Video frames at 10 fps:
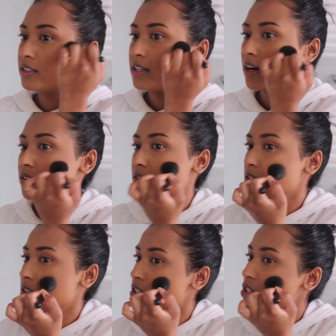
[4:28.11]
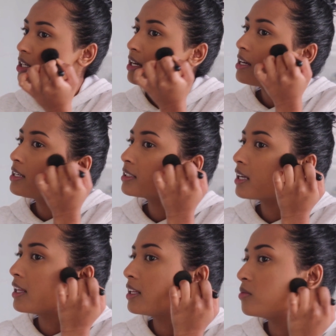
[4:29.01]
down onto the cheeks,
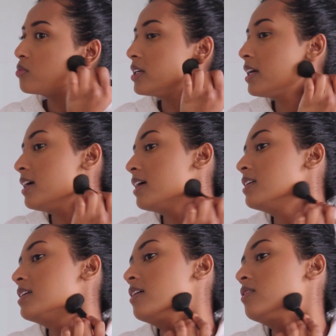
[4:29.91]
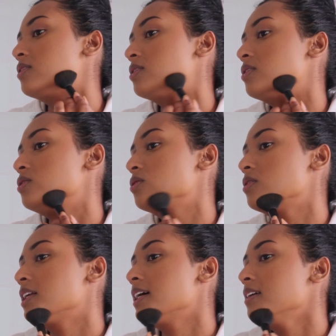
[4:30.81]
and then bringing it down onto the
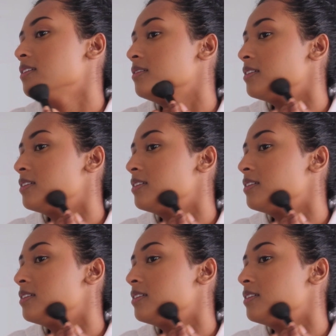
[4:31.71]
jawline.